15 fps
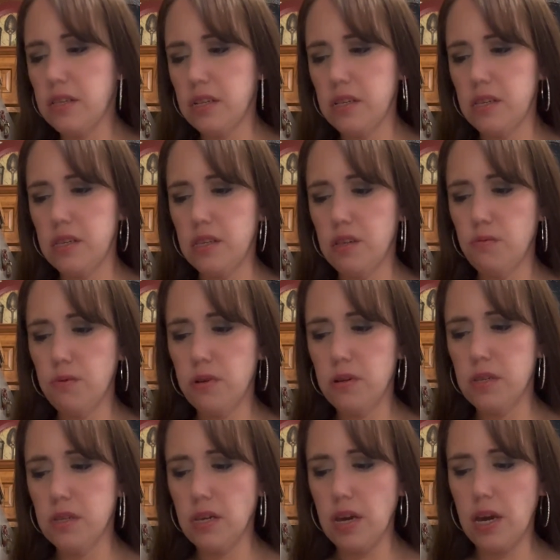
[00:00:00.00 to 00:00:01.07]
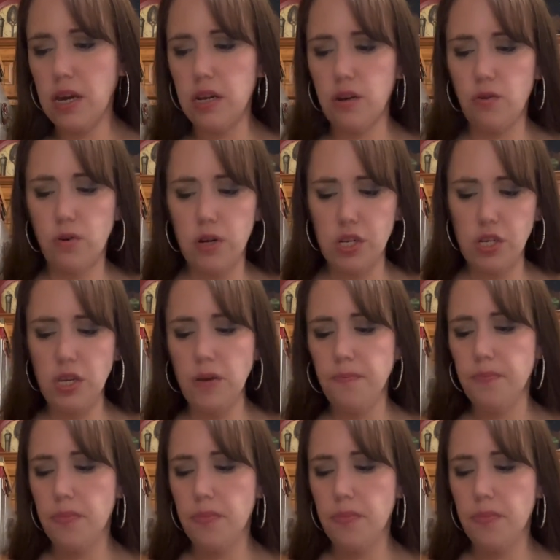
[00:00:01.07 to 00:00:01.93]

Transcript: Let's see, this one's kind of crunchy.